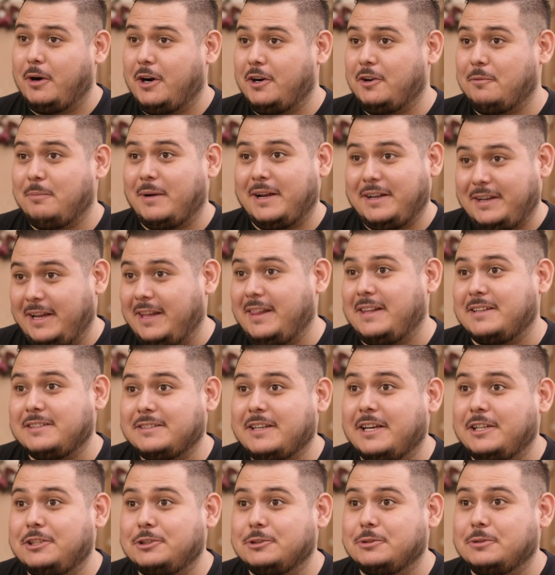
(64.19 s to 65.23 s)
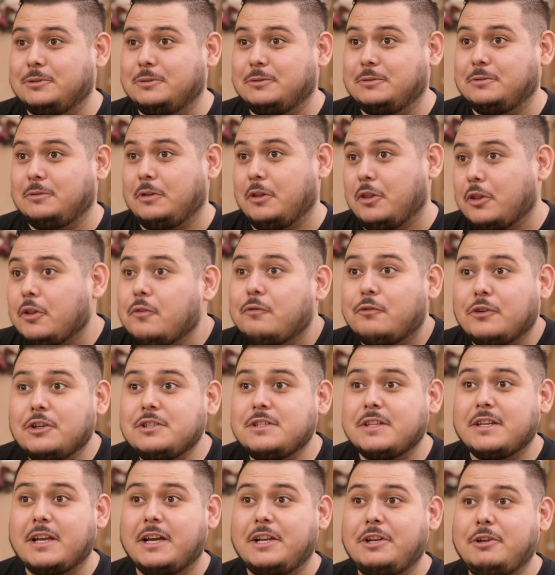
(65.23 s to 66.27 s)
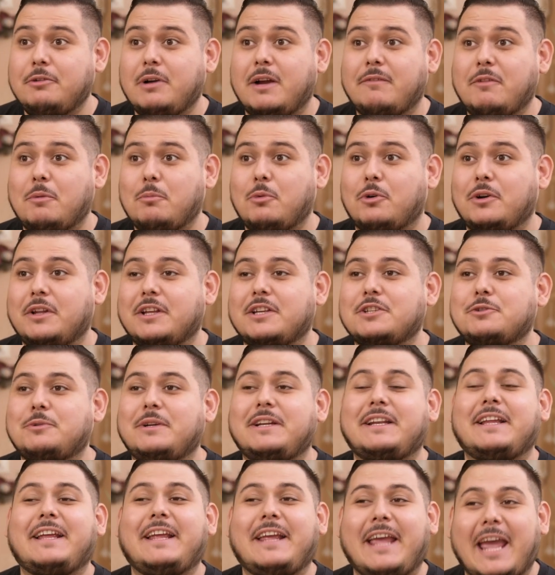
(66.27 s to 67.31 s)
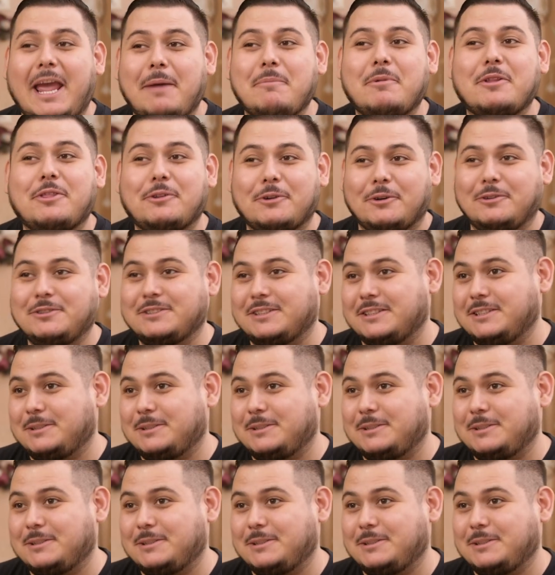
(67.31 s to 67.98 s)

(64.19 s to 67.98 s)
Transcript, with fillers: part of my daily schedule. The first thing I do every morning is read Game of Thrones